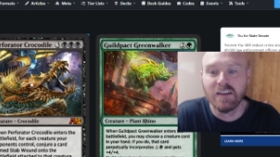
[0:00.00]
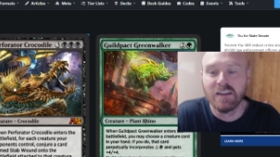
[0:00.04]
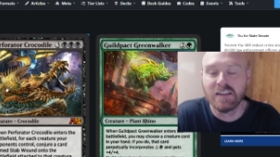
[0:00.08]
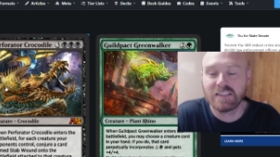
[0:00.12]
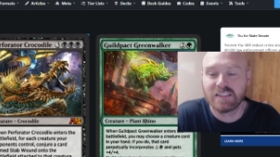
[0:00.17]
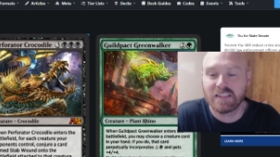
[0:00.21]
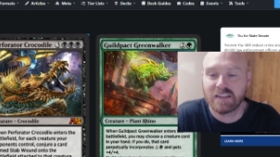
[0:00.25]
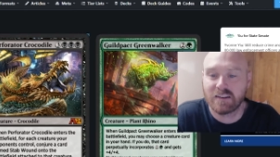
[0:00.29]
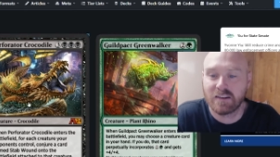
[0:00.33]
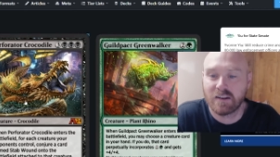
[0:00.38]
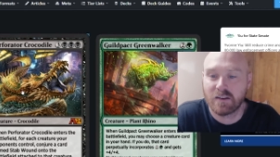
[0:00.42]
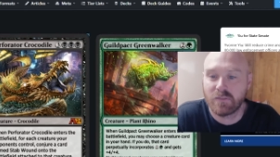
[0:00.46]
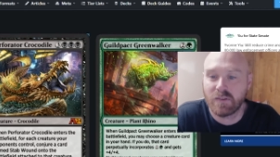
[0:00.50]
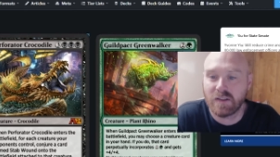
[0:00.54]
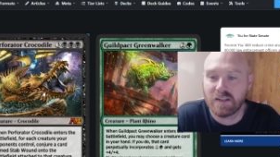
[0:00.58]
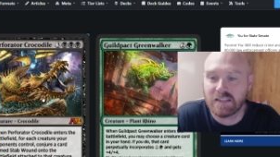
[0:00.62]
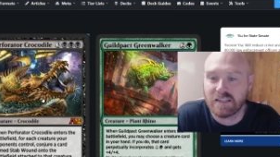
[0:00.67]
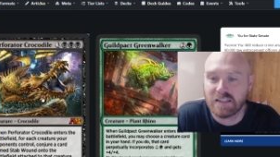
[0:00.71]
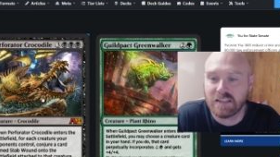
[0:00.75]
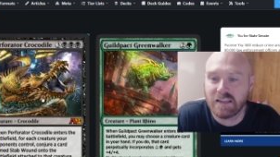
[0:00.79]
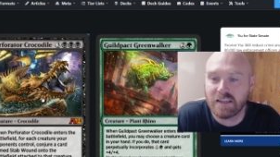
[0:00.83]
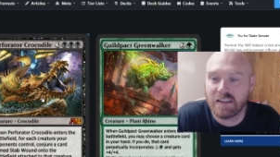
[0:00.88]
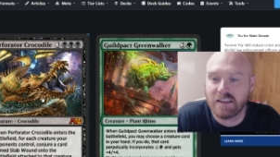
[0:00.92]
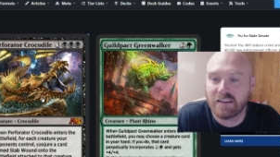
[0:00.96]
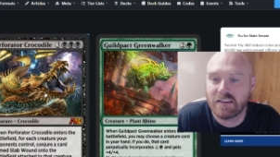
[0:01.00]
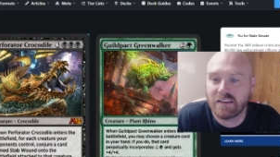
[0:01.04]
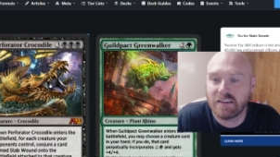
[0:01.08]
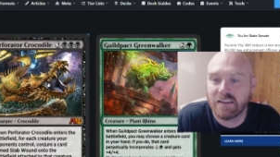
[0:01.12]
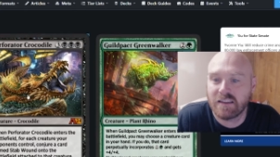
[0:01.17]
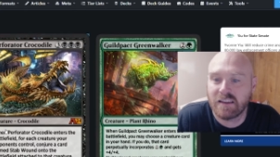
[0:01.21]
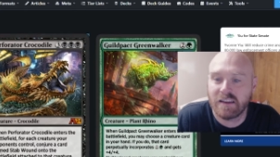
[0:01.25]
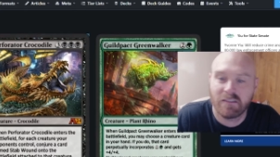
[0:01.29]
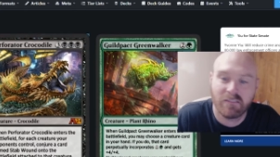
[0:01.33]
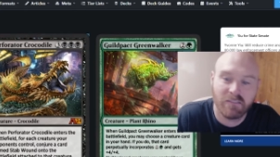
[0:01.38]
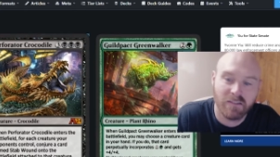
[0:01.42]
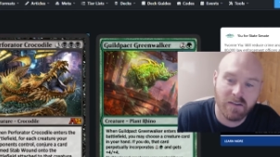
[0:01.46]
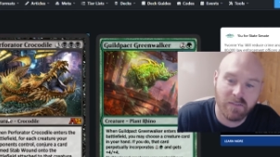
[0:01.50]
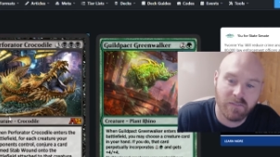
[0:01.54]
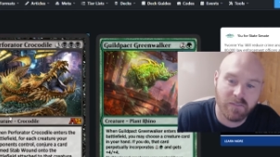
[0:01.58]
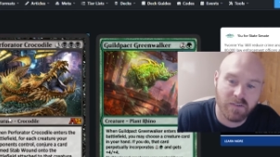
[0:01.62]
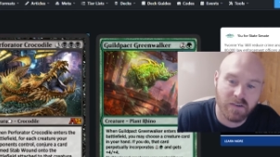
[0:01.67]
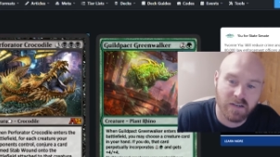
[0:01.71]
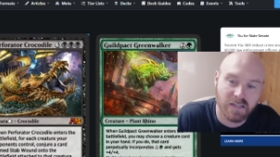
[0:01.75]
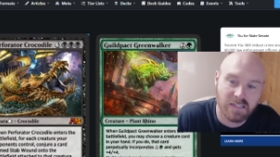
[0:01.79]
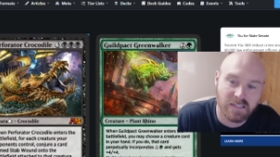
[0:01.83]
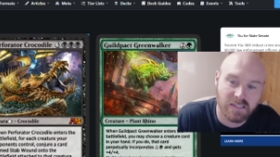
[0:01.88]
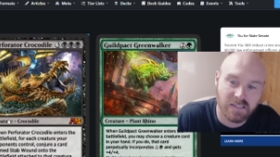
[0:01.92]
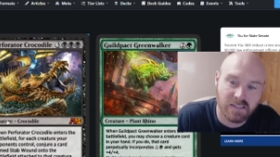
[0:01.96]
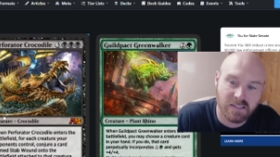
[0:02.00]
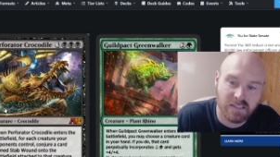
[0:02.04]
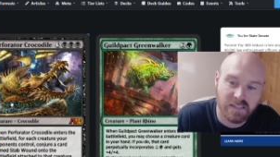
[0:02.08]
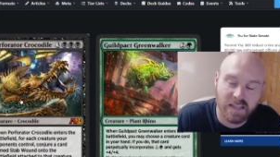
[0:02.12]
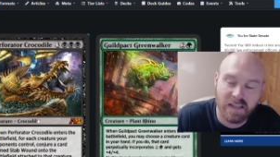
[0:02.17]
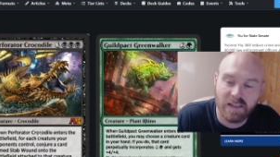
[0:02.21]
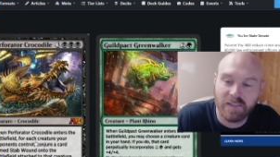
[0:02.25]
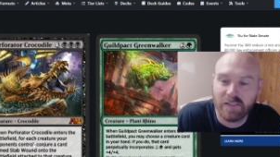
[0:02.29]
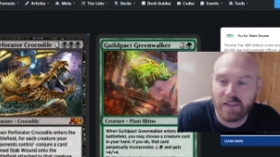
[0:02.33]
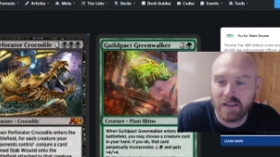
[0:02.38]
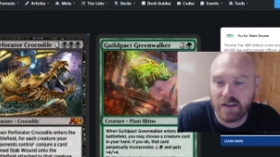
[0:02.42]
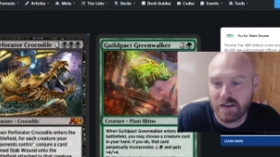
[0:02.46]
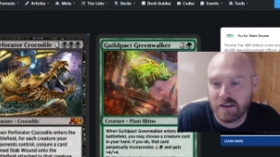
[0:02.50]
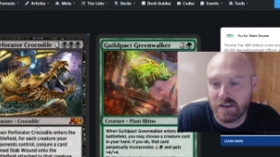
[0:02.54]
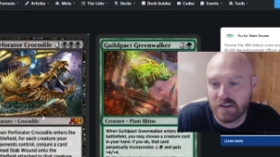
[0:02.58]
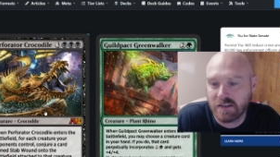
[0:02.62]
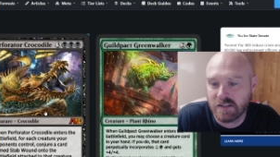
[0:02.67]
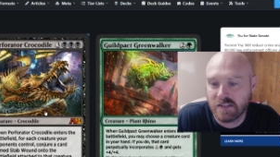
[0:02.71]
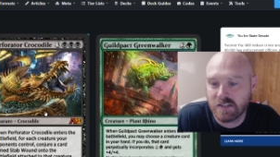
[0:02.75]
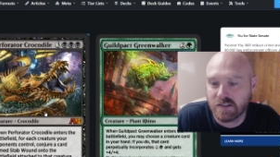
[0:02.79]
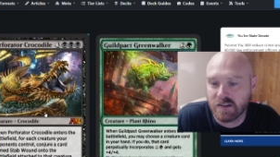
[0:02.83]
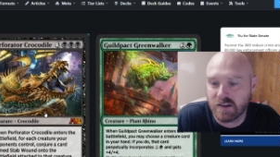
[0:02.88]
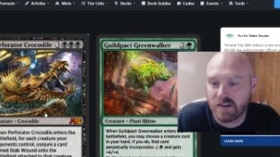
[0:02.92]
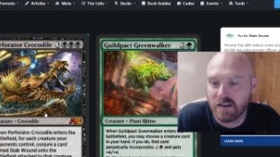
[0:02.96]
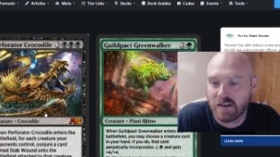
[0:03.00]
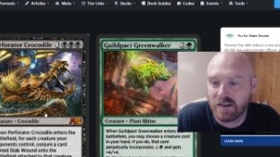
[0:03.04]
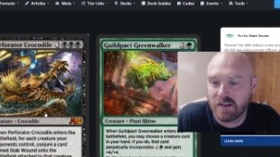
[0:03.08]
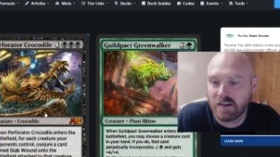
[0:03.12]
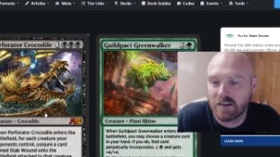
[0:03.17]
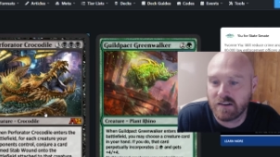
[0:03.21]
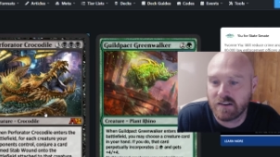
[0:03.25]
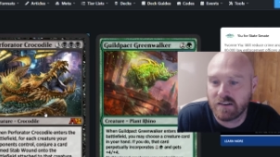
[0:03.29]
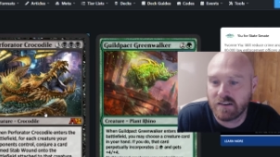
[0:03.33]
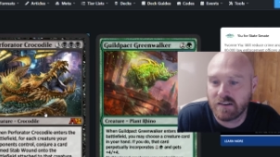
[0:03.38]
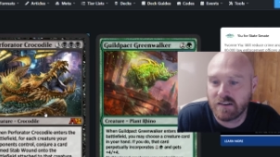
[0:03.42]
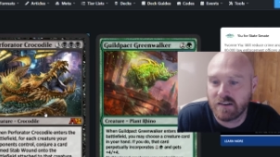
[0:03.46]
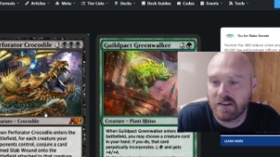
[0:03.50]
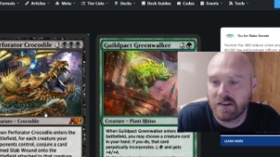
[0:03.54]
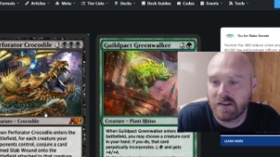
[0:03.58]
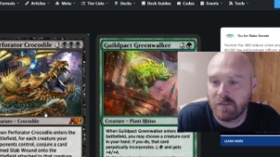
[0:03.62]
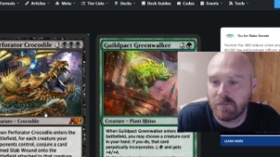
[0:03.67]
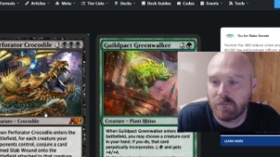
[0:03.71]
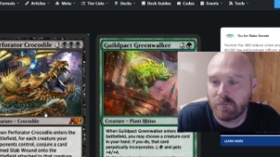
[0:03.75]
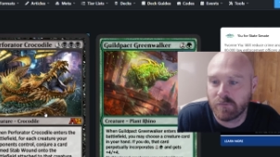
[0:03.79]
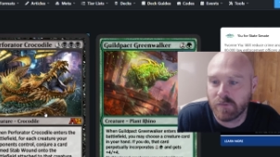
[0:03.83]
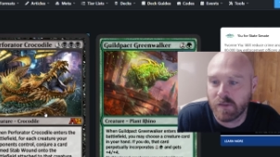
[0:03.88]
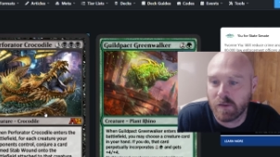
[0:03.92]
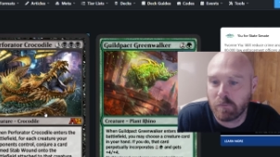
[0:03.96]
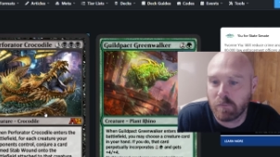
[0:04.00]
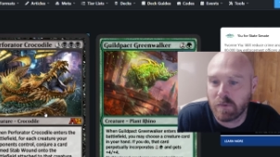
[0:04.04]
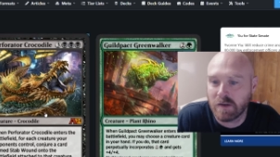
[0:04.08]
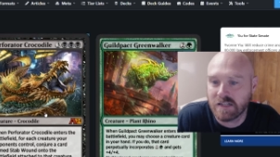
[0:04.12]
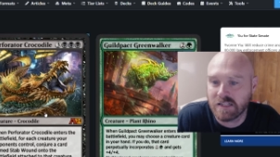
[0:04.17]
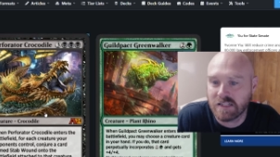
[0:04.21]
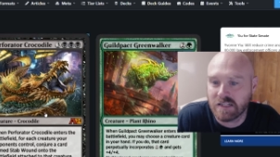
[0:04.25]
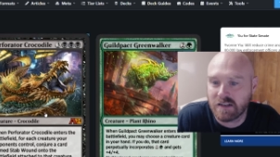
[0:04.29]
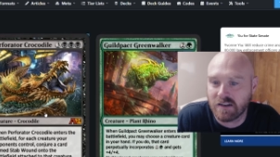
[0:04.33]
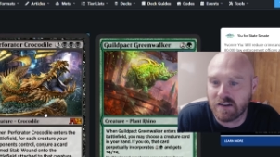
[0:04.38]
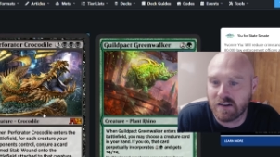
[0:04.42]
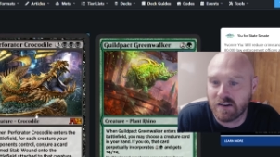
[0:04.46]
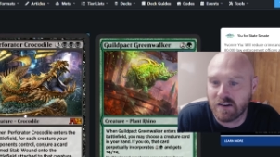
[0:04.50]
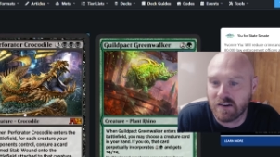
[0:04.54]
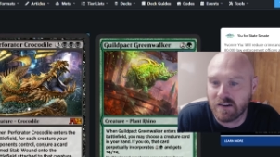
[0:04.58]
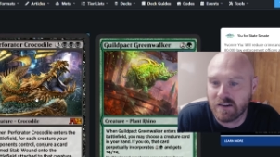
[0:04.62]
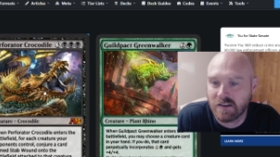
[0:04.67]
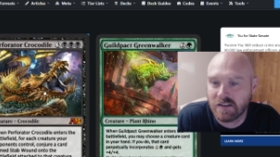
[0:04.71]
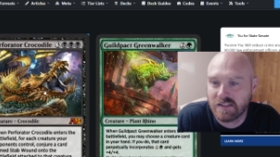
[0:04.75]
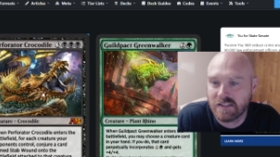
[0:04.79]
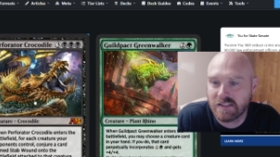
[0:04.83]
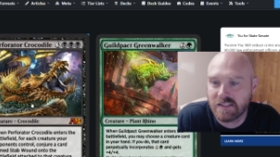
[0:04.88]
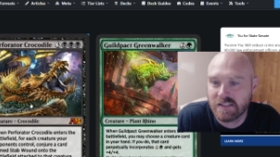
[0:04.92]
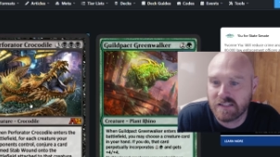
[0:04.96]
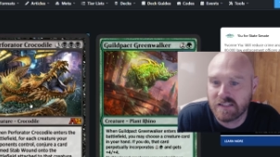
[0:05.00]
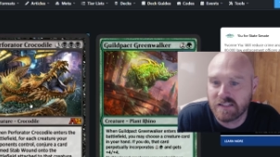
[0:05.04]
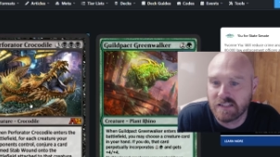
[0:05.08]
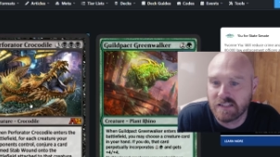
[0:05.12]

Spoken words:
So you're going to be able to, like, get rid of creatures and then draw a bunch of cards.